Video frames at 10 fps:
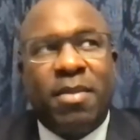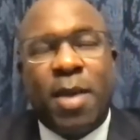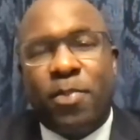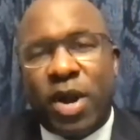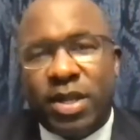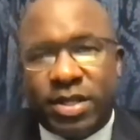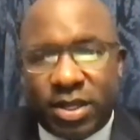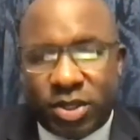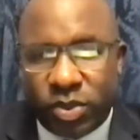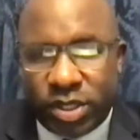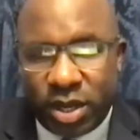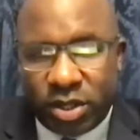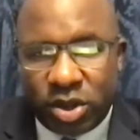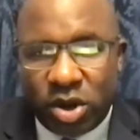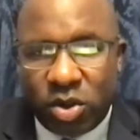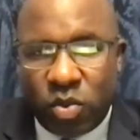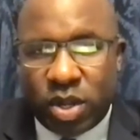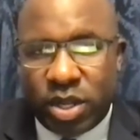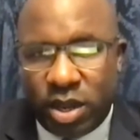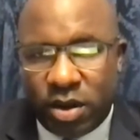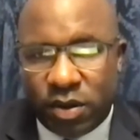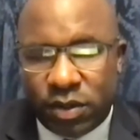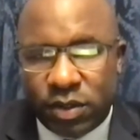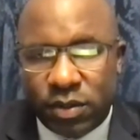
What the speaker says: My predecessor was here 31 years.